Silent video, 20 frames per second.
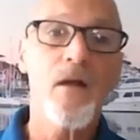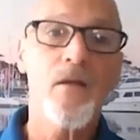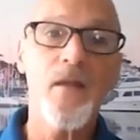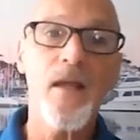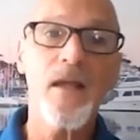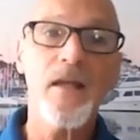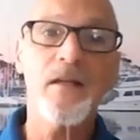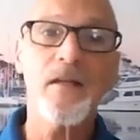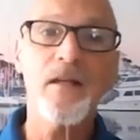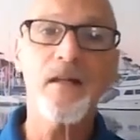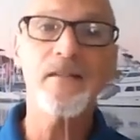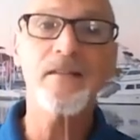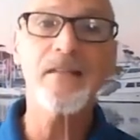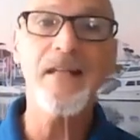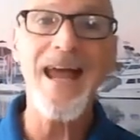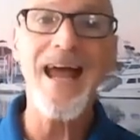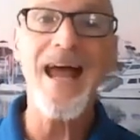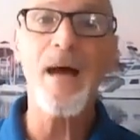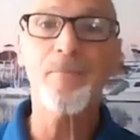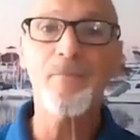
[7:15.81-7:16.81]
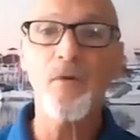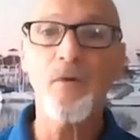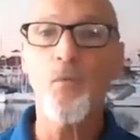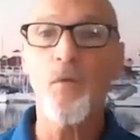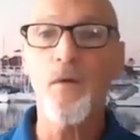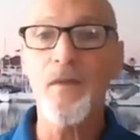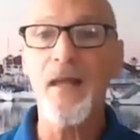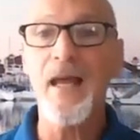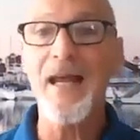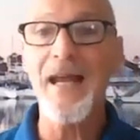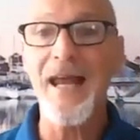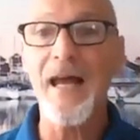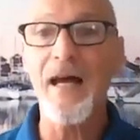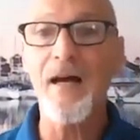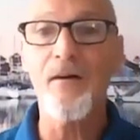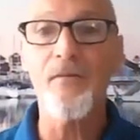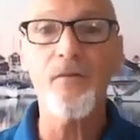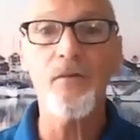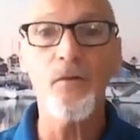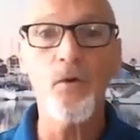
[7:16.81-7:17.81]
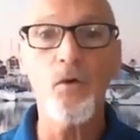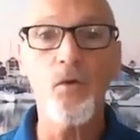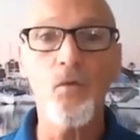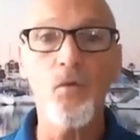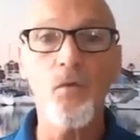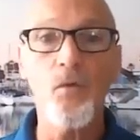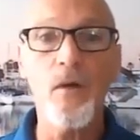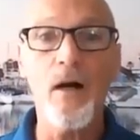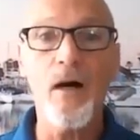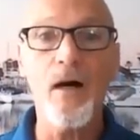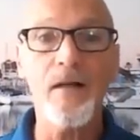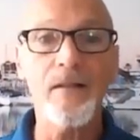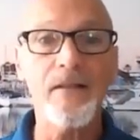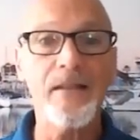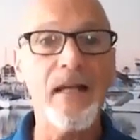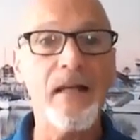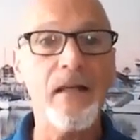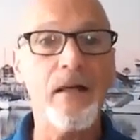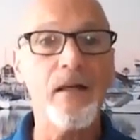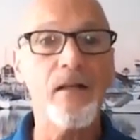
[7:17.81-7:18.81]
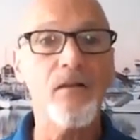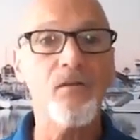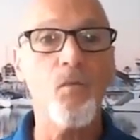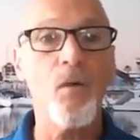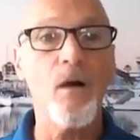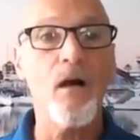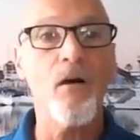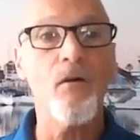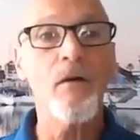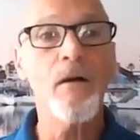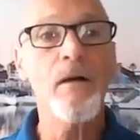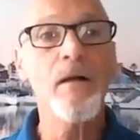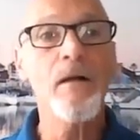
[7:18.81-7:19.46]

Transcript: they can adapt when they have new data as well.